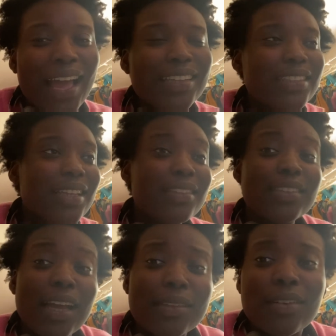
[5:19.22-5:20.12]
accidentally,
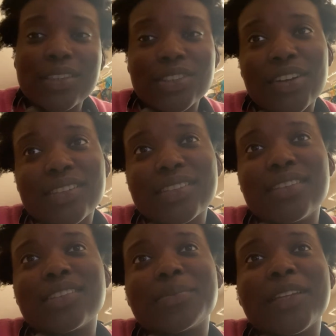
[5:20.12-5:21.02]
I got distracted
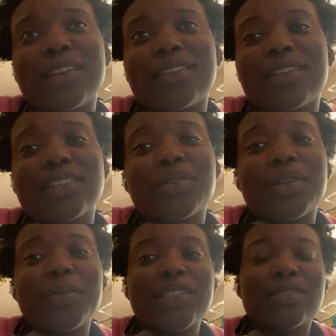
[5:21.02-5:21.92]
and spent like the last twenty
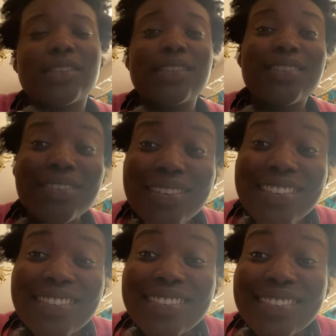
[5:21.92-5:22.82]
minutes on TikTok.
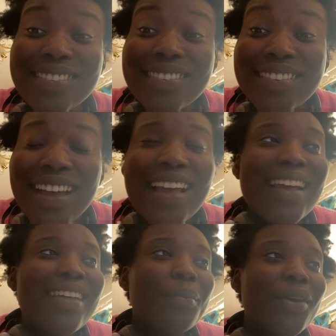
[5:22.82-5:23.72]

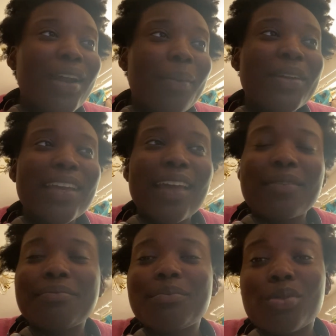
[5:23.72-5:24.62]
Won't happen again.
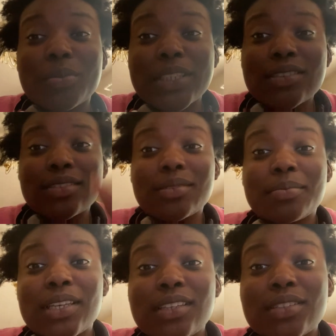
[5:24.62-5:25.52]
Promise. Pinky